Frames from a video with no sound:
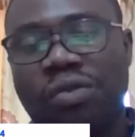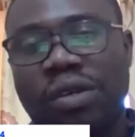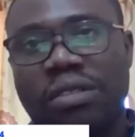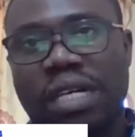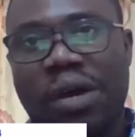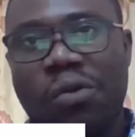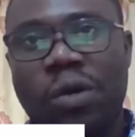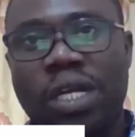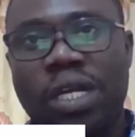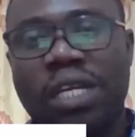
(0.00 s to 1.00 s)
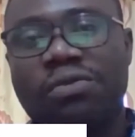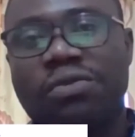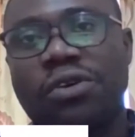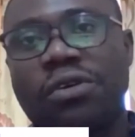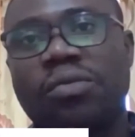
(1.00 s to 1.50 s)
away
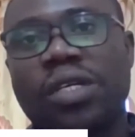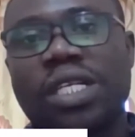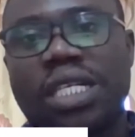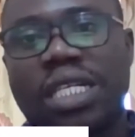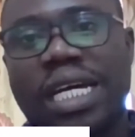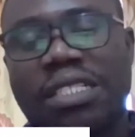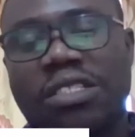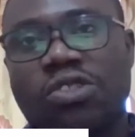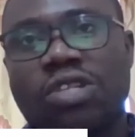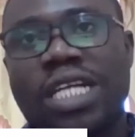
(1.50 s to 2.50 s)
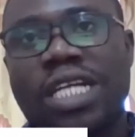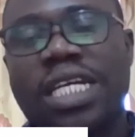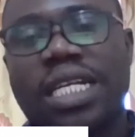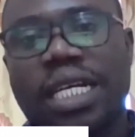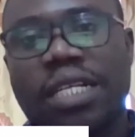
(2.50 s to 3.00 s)
from that structure
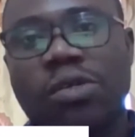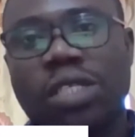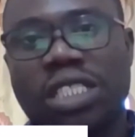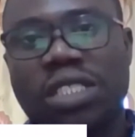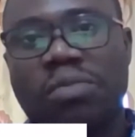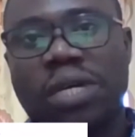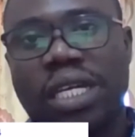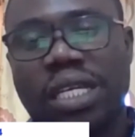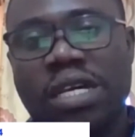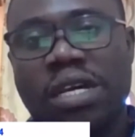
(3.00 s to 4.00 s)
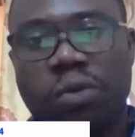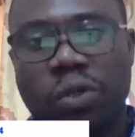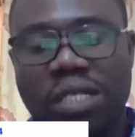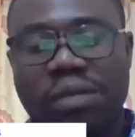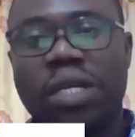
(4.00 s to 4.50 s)
that Guggisberg put
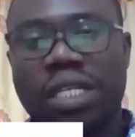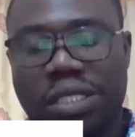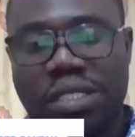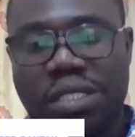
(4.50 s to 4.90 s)
in place.